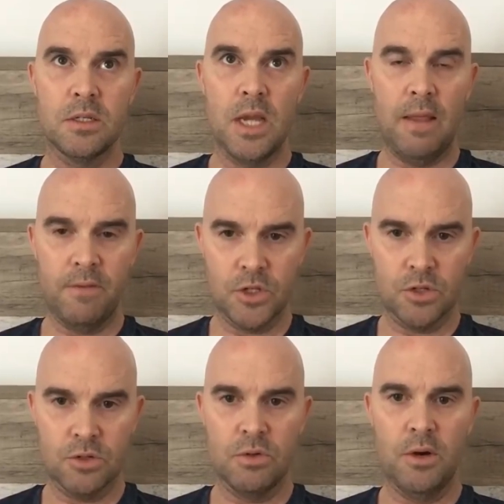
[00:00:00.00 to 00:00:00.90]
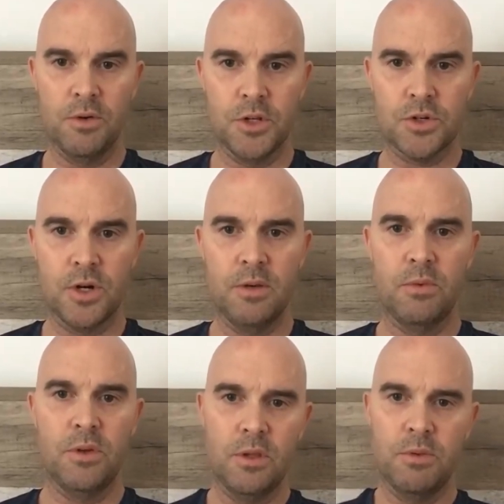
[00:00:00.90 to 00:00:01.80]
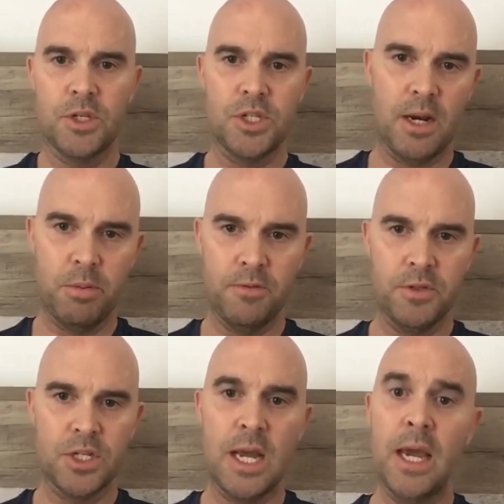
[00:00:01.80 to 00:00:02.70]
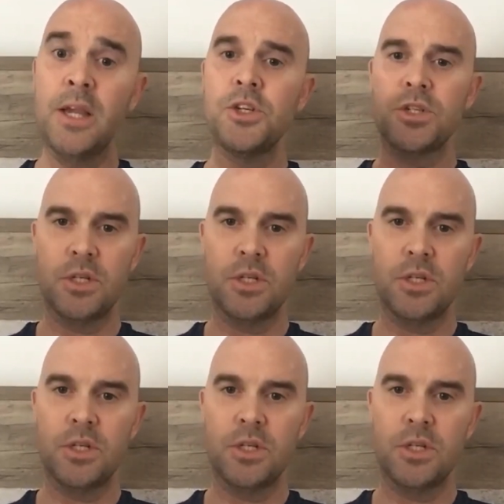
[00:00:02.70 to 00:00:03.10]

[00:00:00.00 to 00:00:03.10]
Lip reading: at the school, Elder Street, where there was a setup of a stage,